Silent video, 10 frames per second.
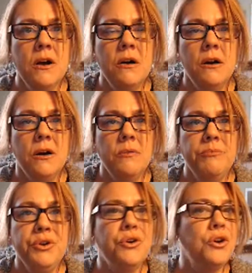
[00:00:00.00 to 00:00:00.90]

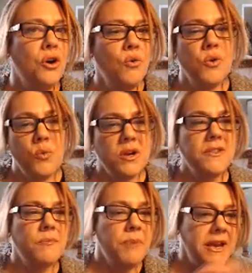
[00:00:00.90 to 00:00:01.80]
You can go with one of
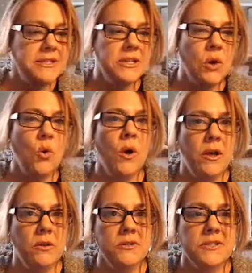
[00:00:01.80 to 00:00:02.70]
the basic
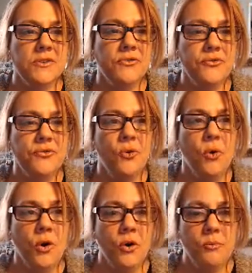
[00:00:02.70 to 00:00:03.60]
oils
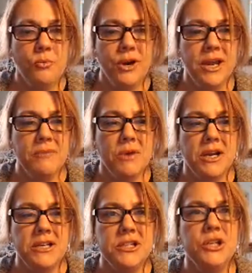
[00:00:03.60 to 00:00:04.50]
for bringing
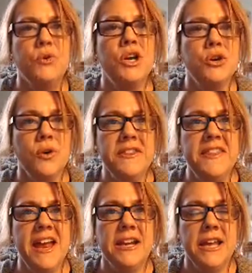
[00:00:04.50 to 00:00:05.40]
money to you. Anoint
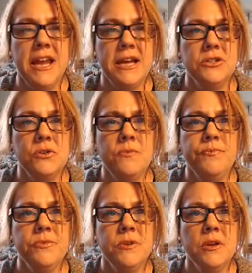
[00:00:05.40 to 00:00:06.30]
that candle,
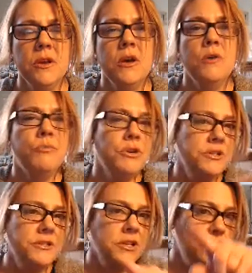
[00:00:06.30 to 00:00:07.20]
put a
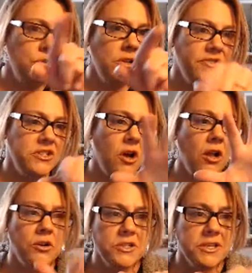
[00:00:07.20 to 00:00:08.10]
sigil of
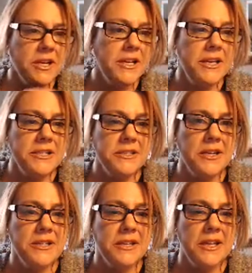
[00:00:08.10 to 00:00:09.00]
a $sign
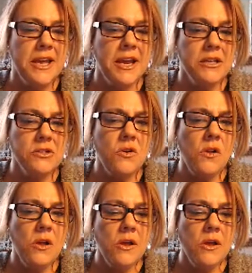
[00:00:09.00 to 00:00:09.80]
inside the candle,